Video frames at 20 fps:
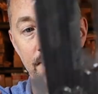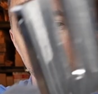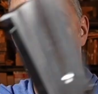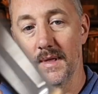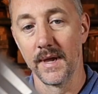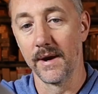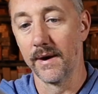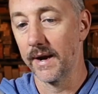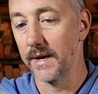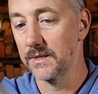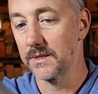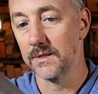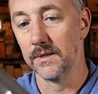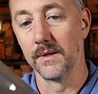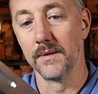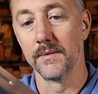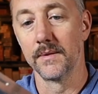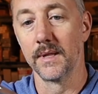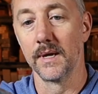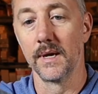they're
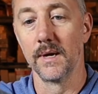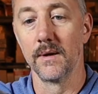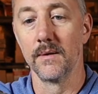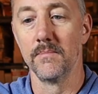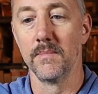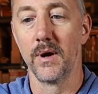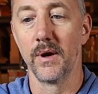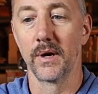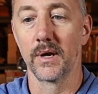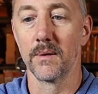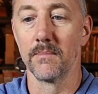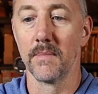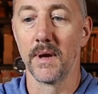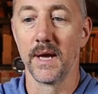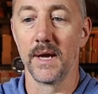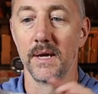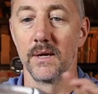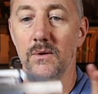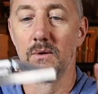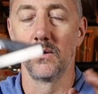excellent. They're American
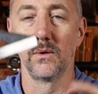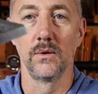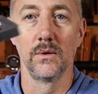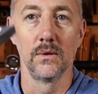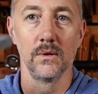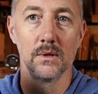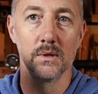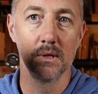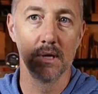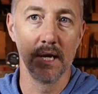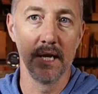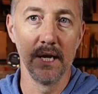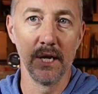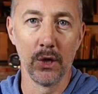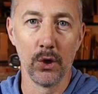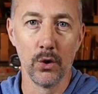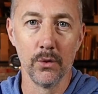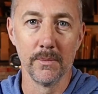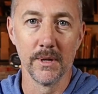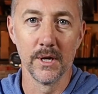made, all
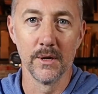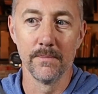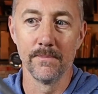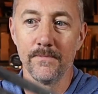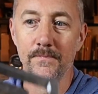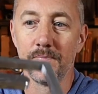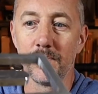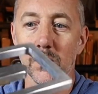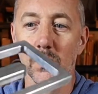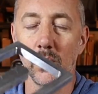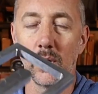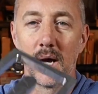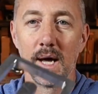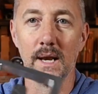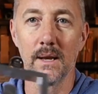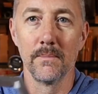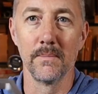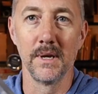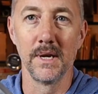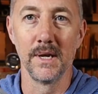aluminum or
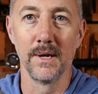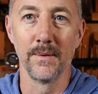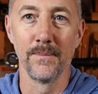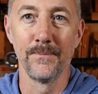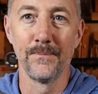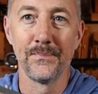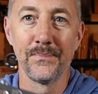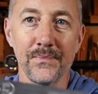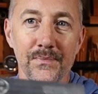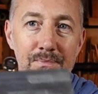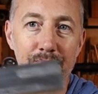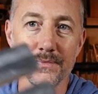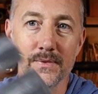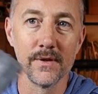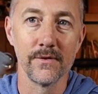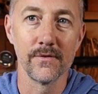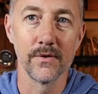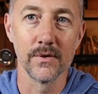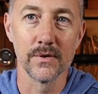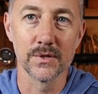aluminium
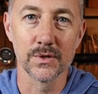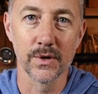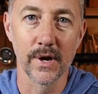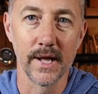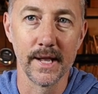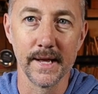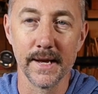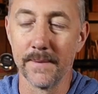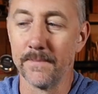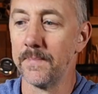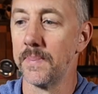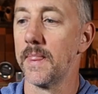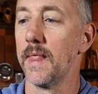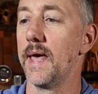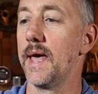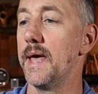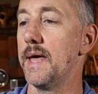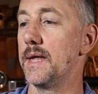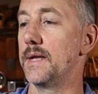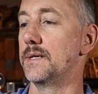if you're Australian,
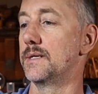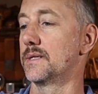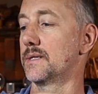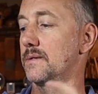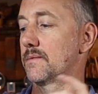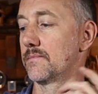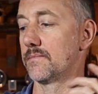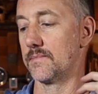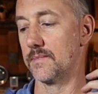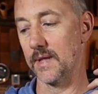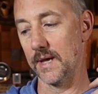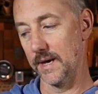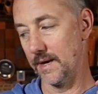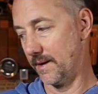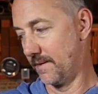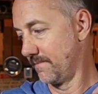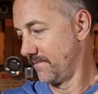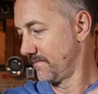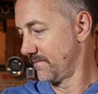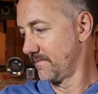and
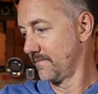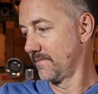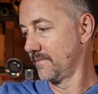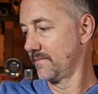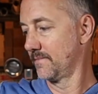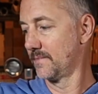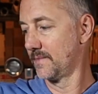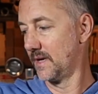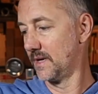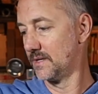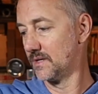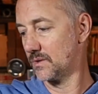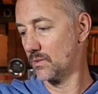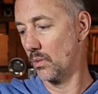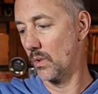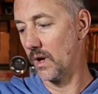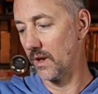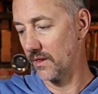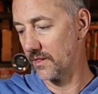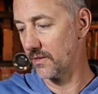they're just
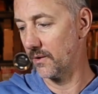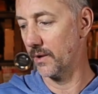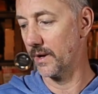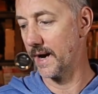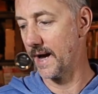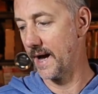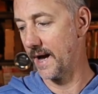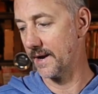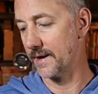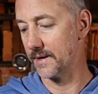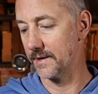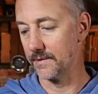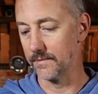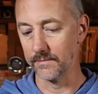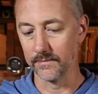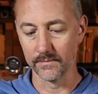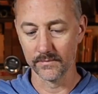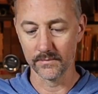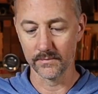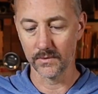well thought out
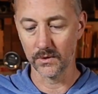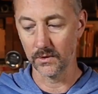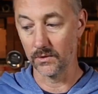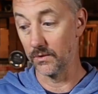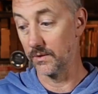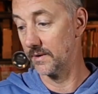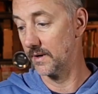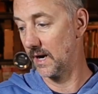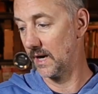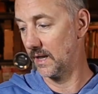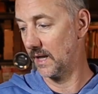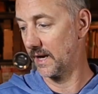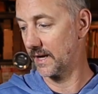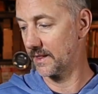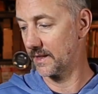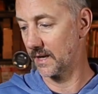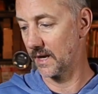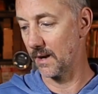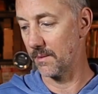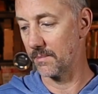and good. I like
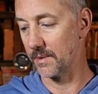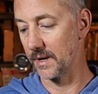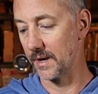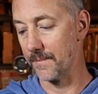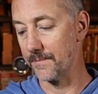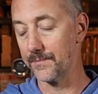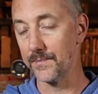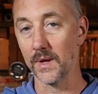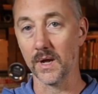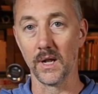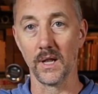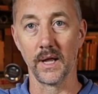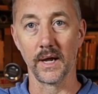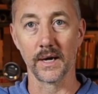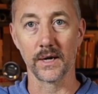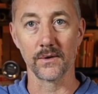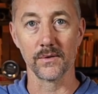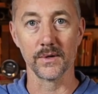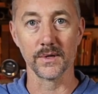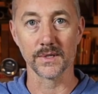the company. I
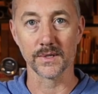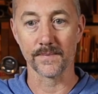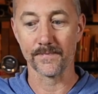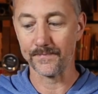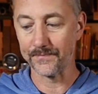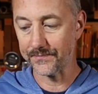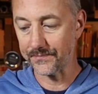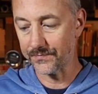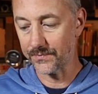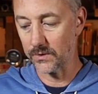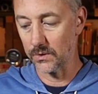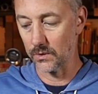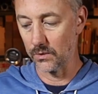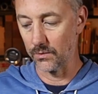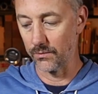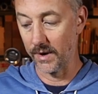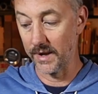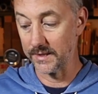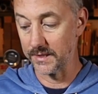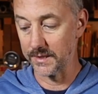like Chris, who
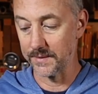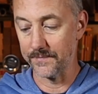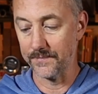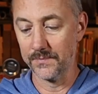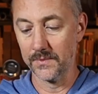runs it.